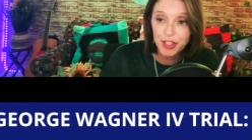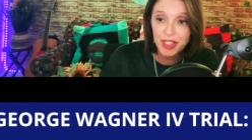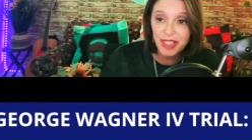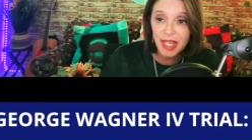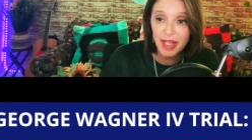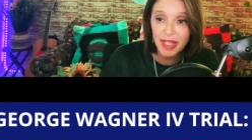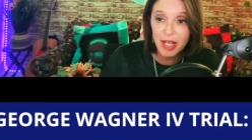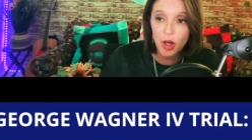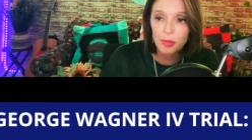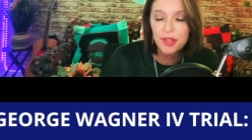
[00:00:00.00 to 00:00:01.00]
She said he
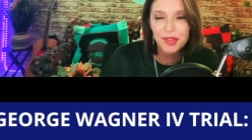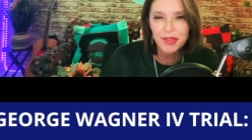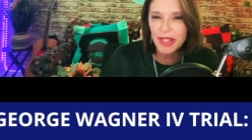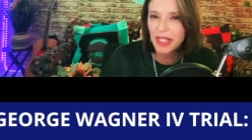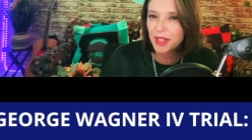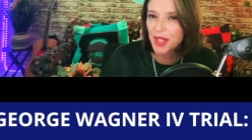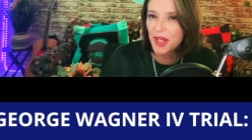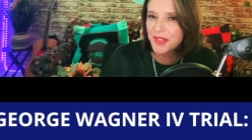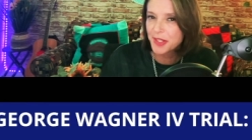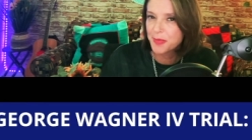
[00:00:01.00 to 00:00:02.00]
almost looked like he had
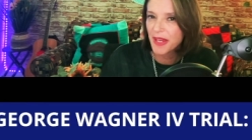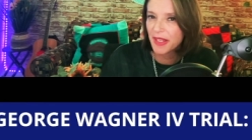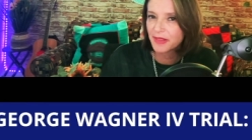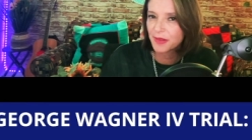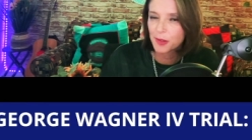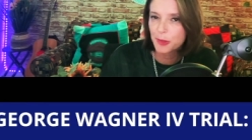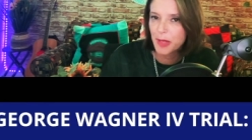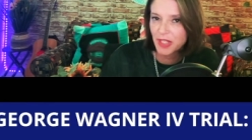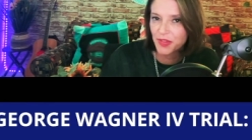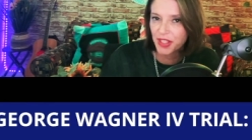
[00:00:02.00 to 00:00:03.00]
lost his pet or his
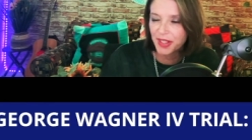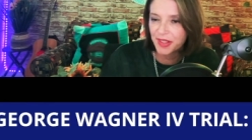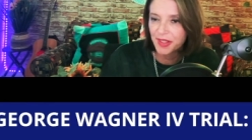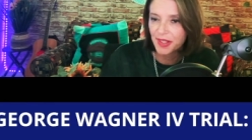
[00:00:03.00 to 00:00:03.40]
best friend.